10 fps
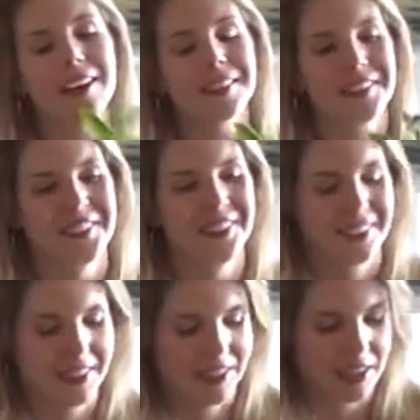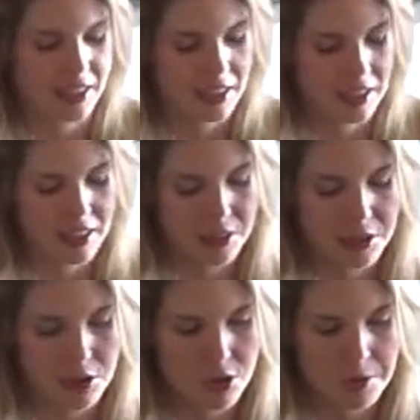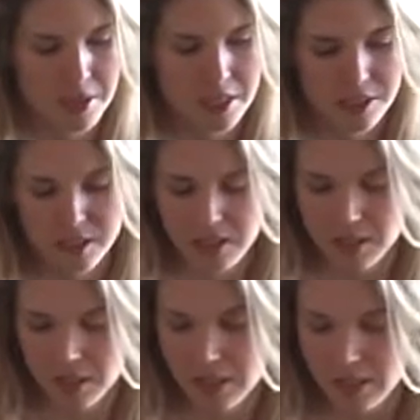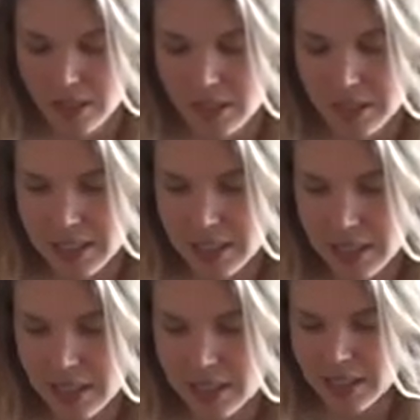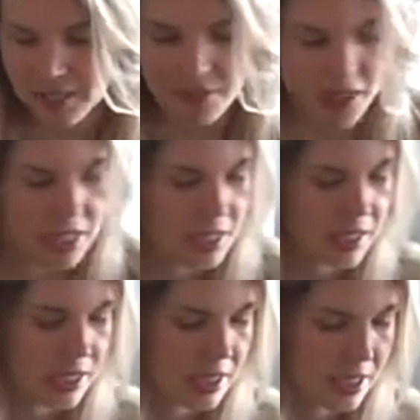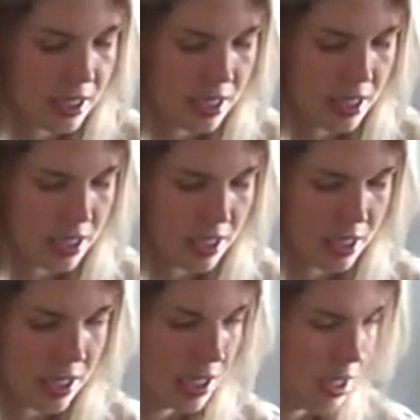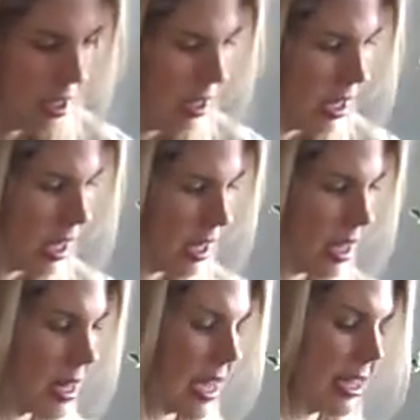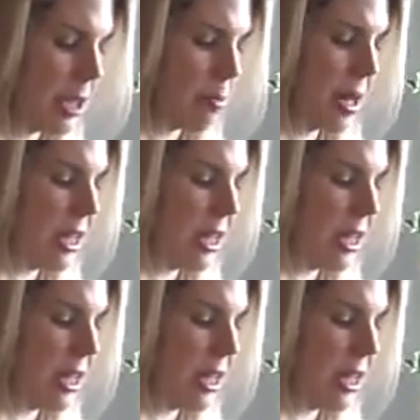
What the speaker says: right. A little more mint. Sticking it in the vase. Getting a nice